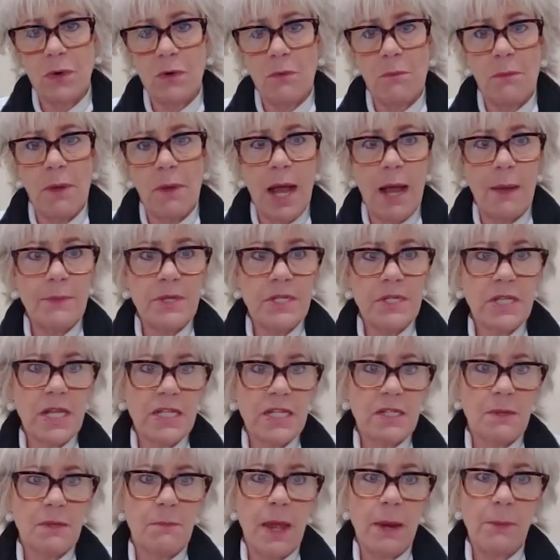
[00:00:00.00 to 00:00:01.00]
or mom
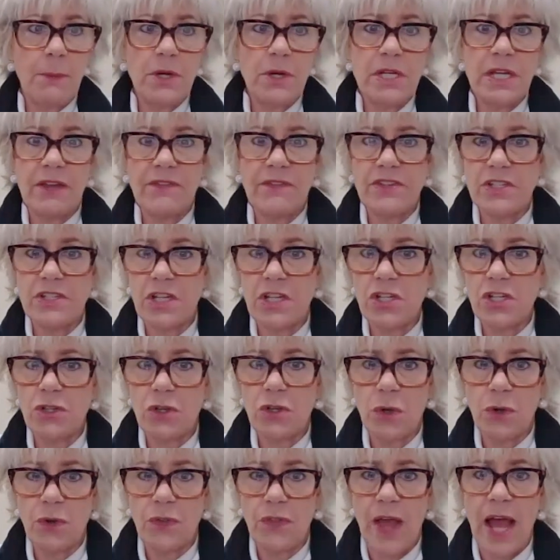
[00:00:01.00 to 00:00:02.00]
has a memory deficit and you
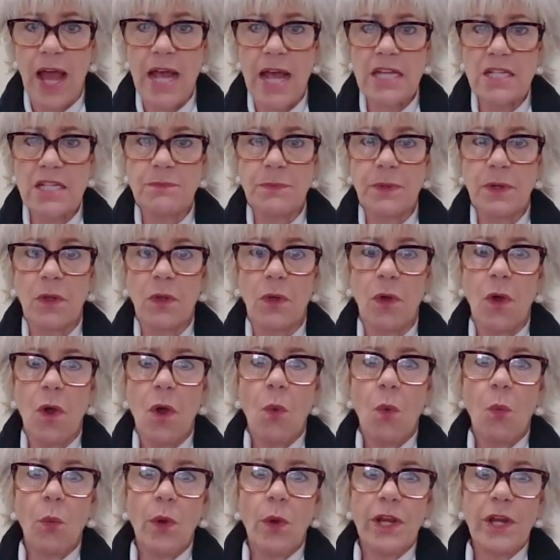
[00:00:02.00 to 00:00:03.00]
go to the hospital,
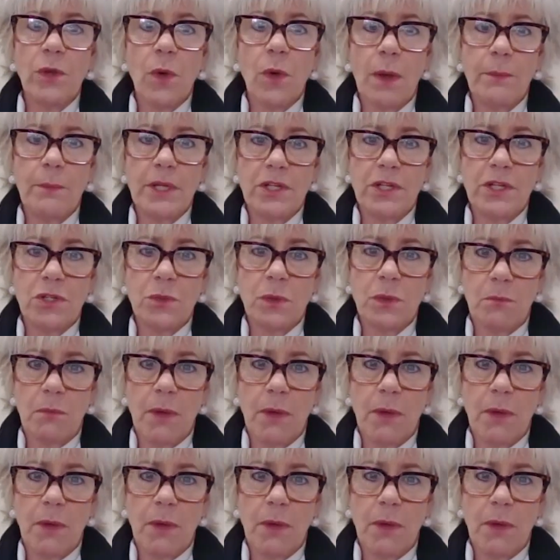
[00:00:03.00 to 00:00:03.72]
what do you want me to do with